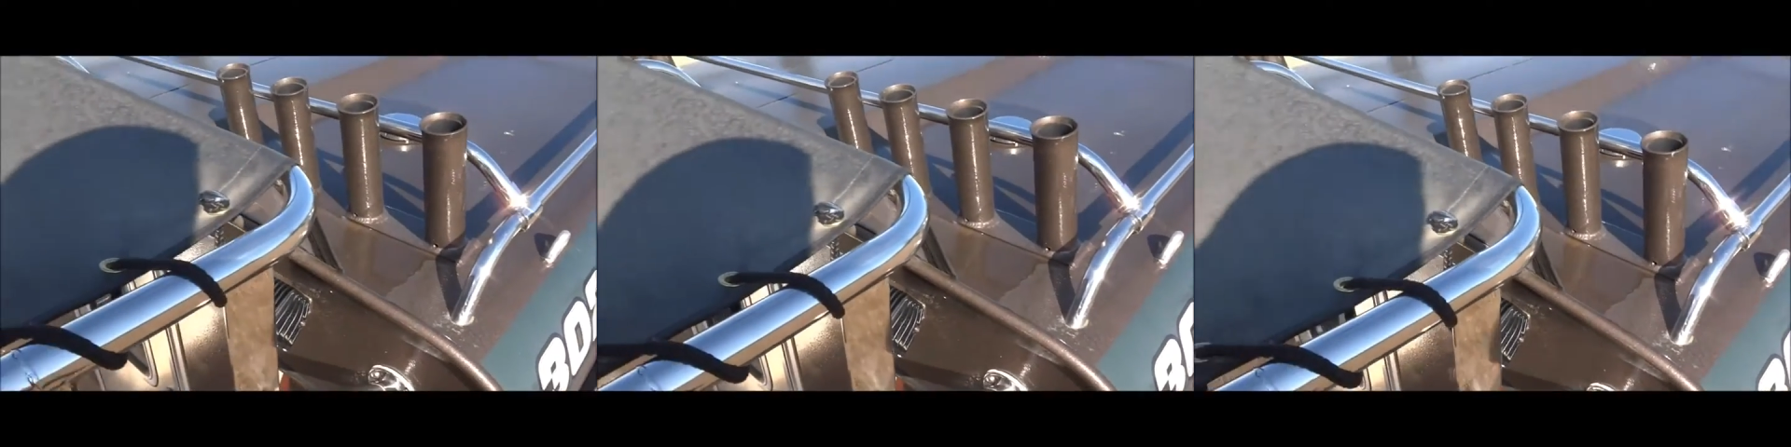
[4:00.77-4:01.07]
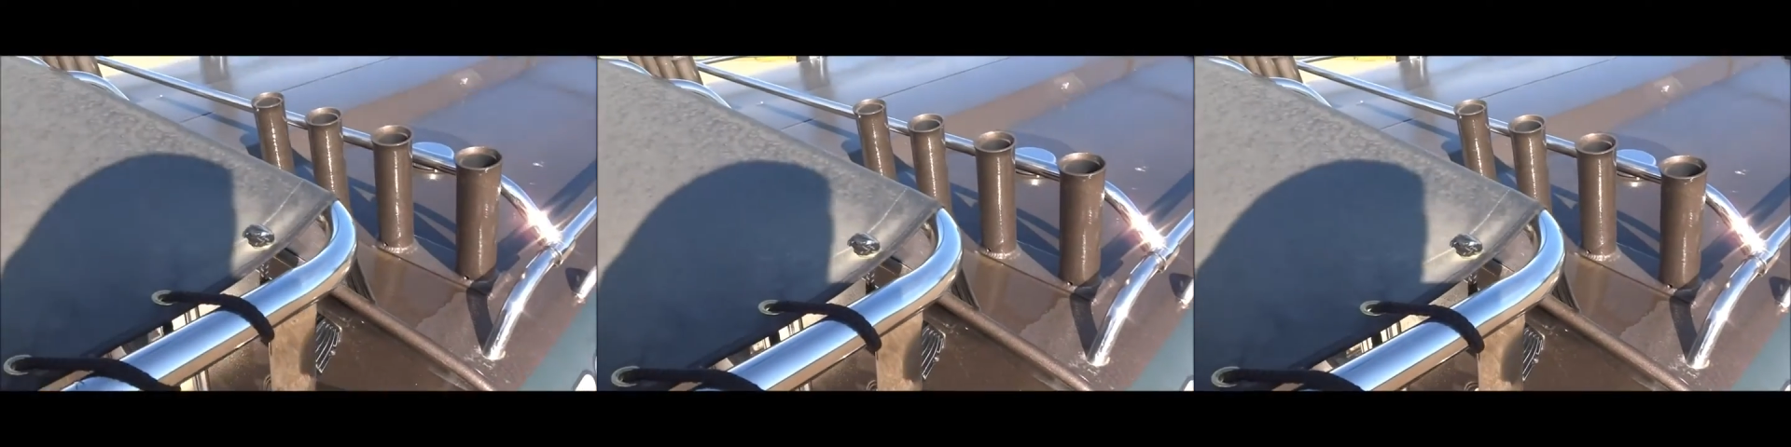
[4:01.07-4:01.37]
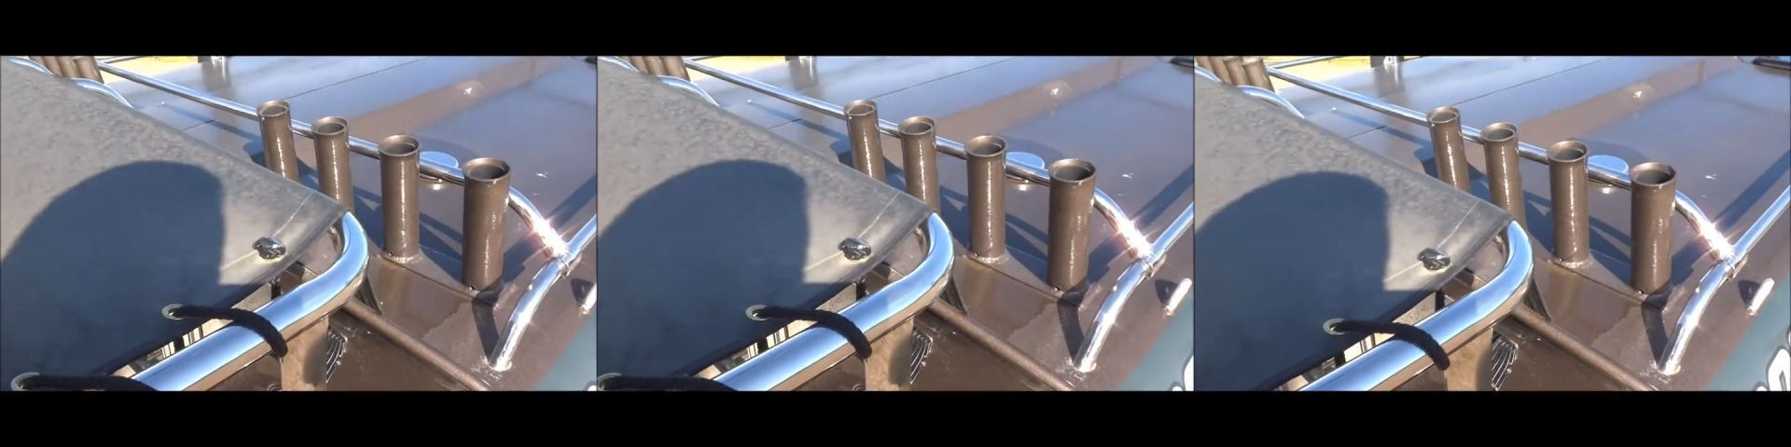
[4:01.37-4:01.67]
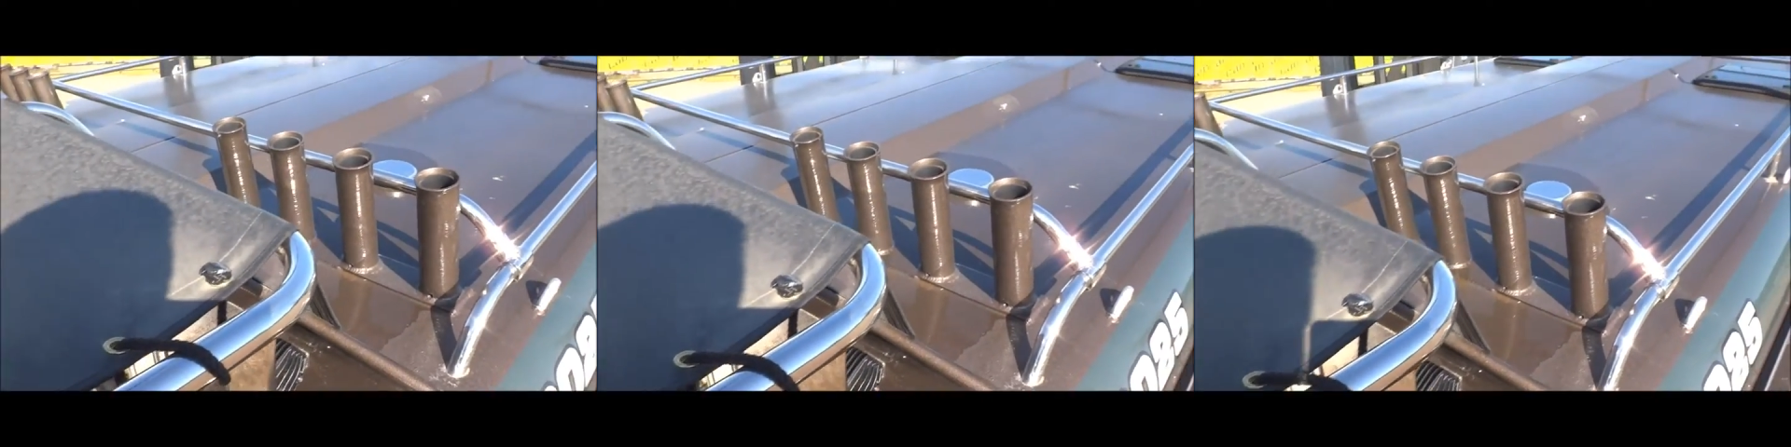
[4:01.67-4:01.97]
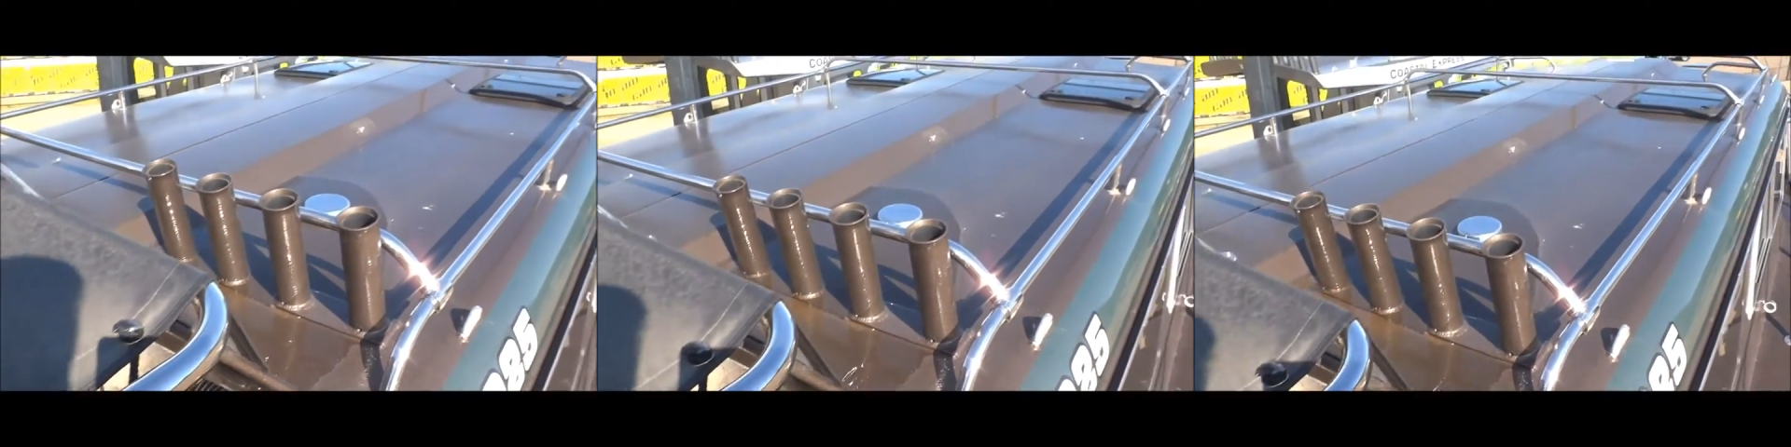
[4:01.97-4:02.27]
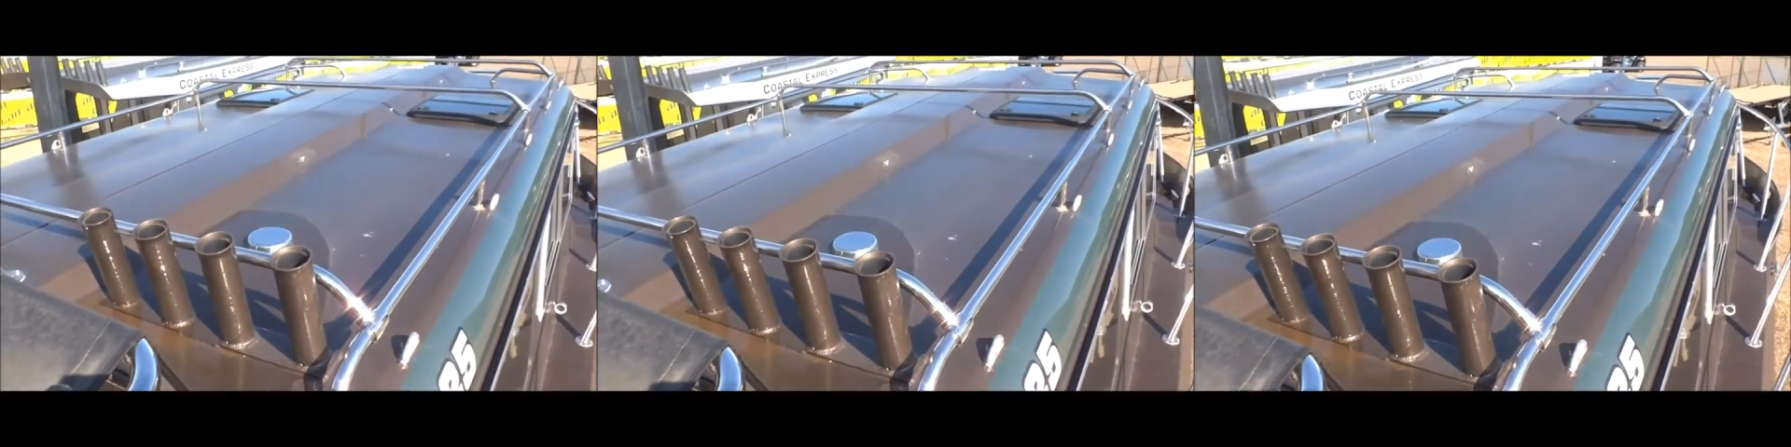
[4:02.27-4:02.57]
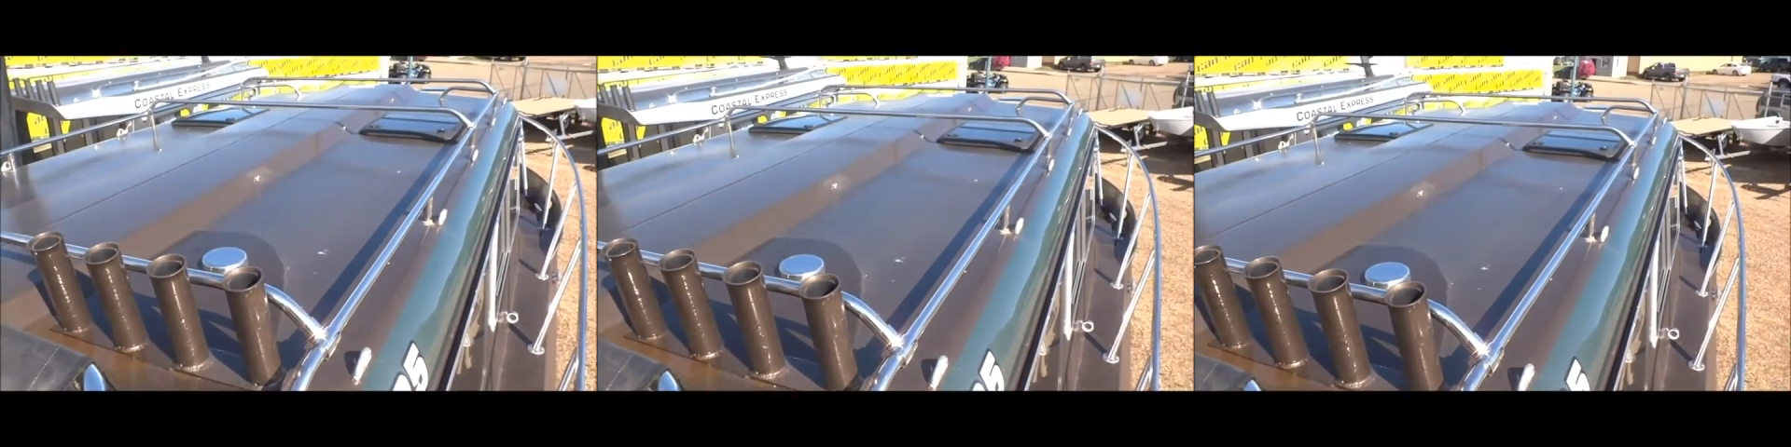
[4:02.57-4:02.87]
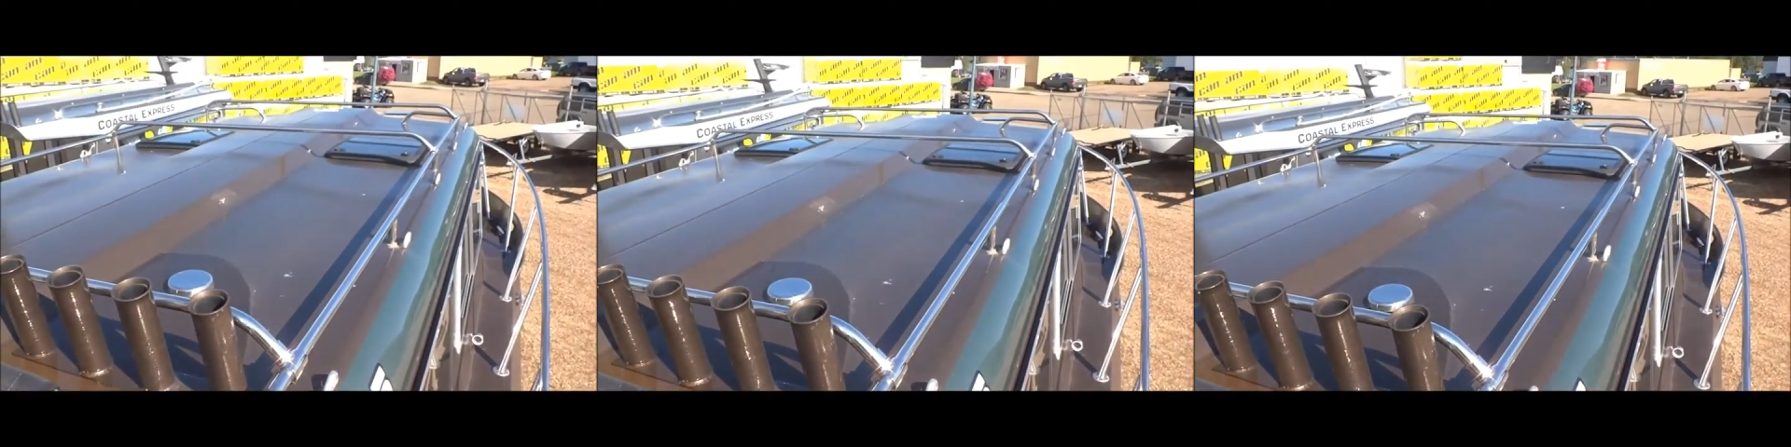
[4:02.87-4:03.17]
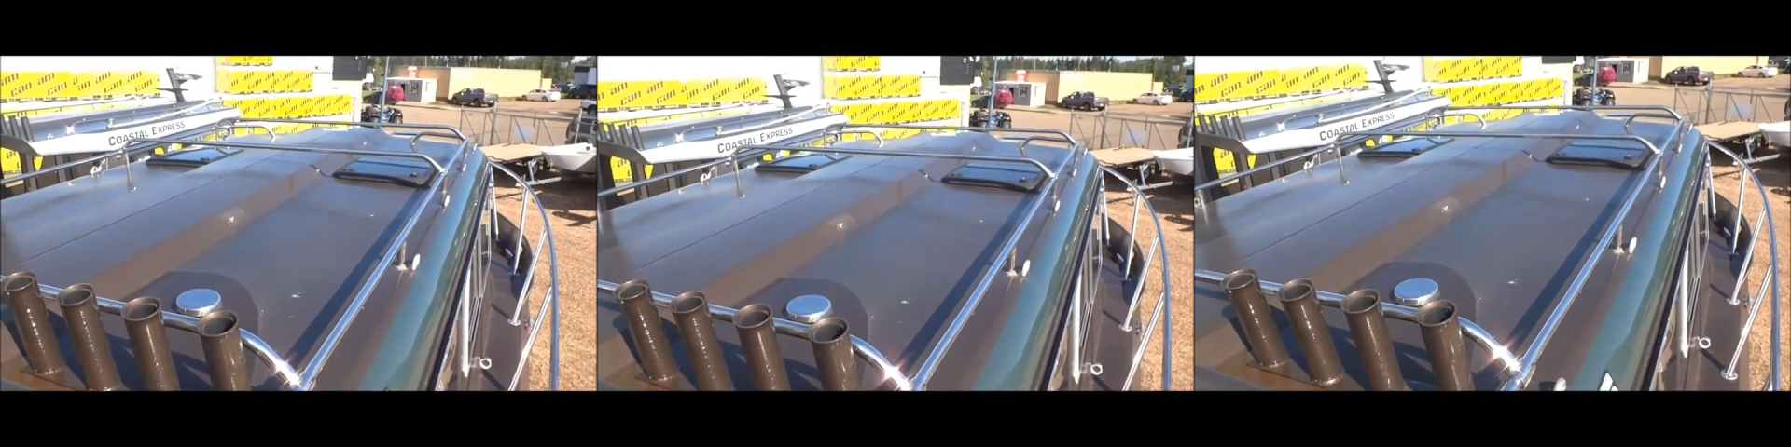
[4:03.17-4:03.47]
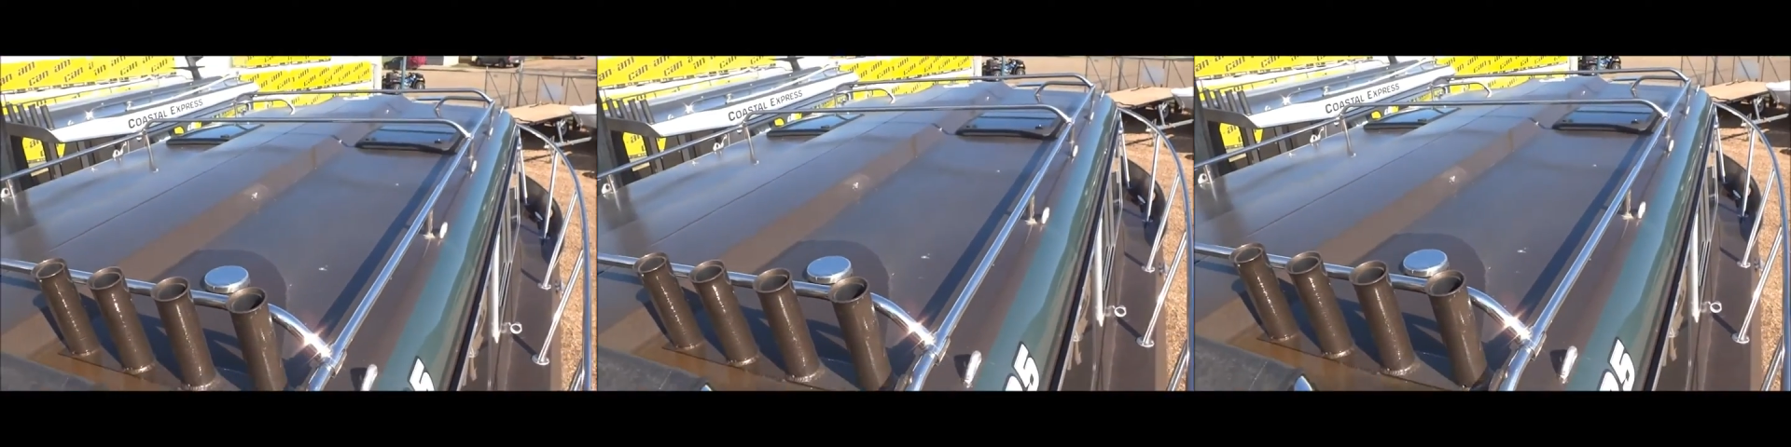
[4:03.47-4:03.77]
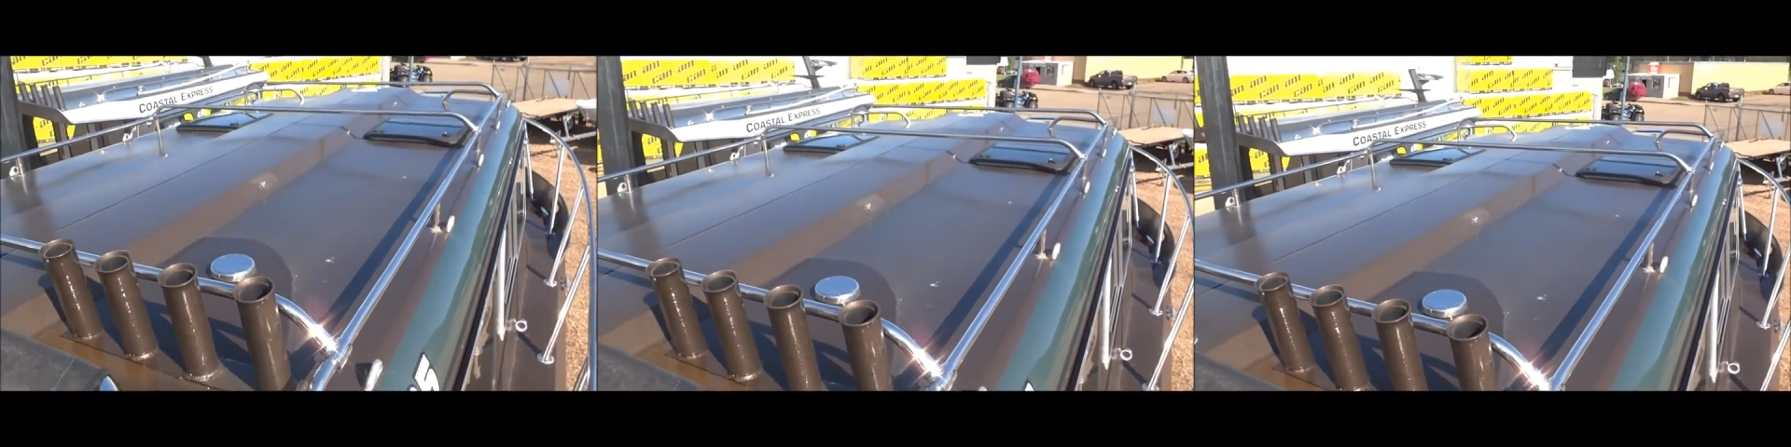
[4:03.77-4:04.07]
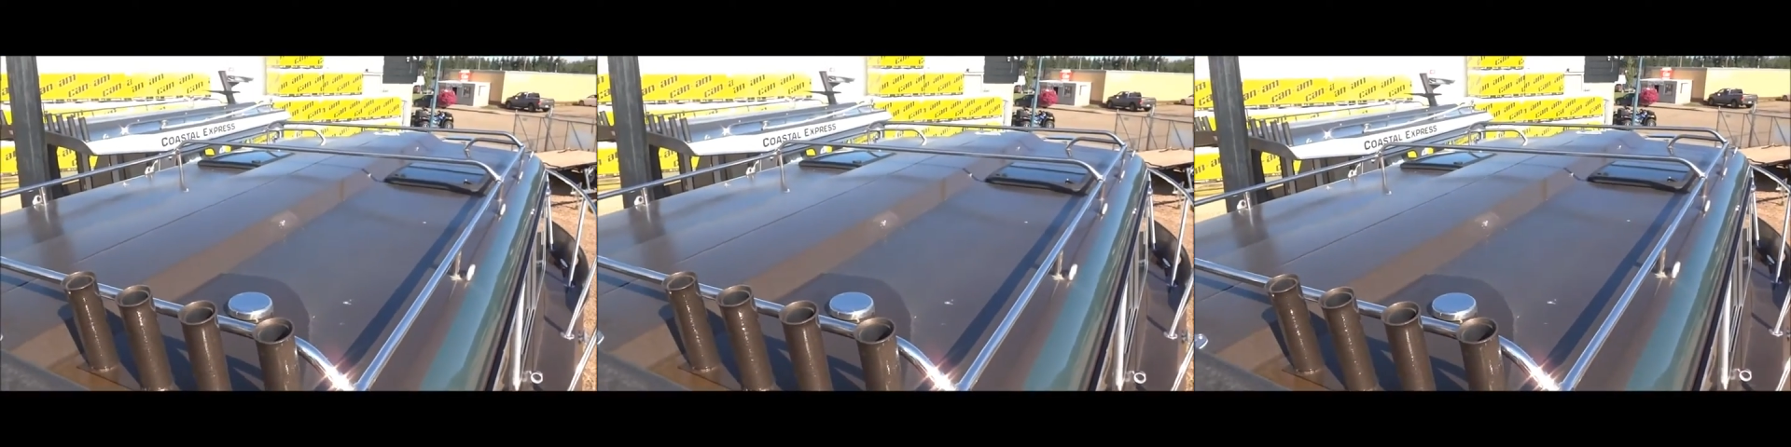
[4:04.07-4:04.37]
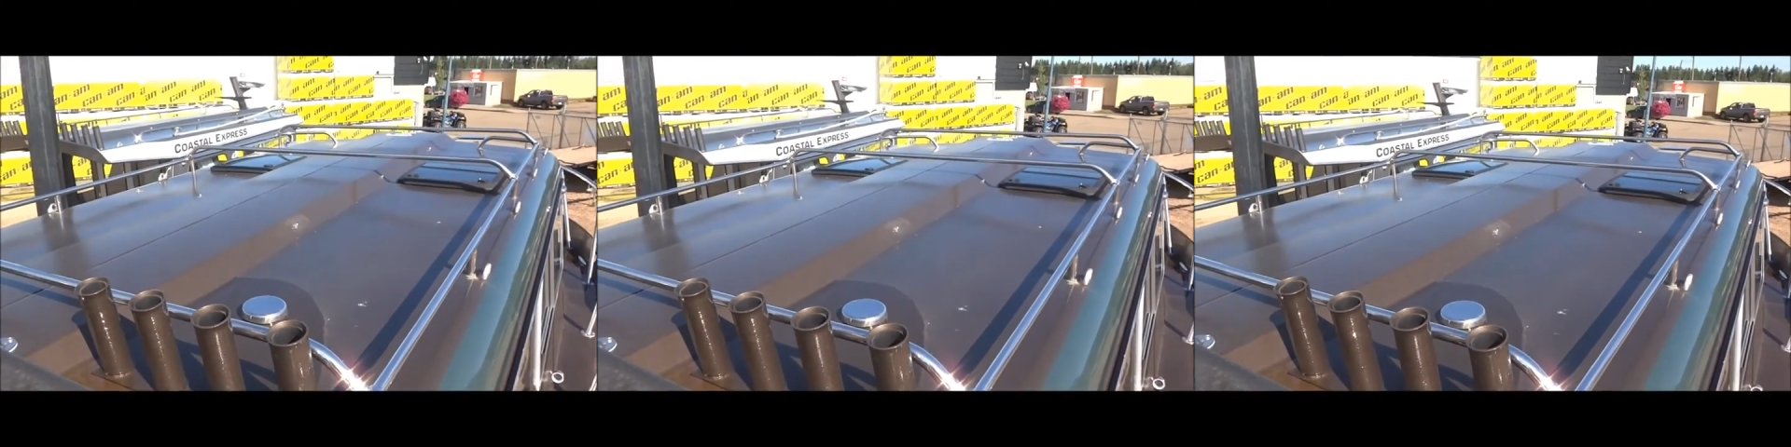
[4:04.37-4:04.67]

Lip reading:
[unreadable: no face in view]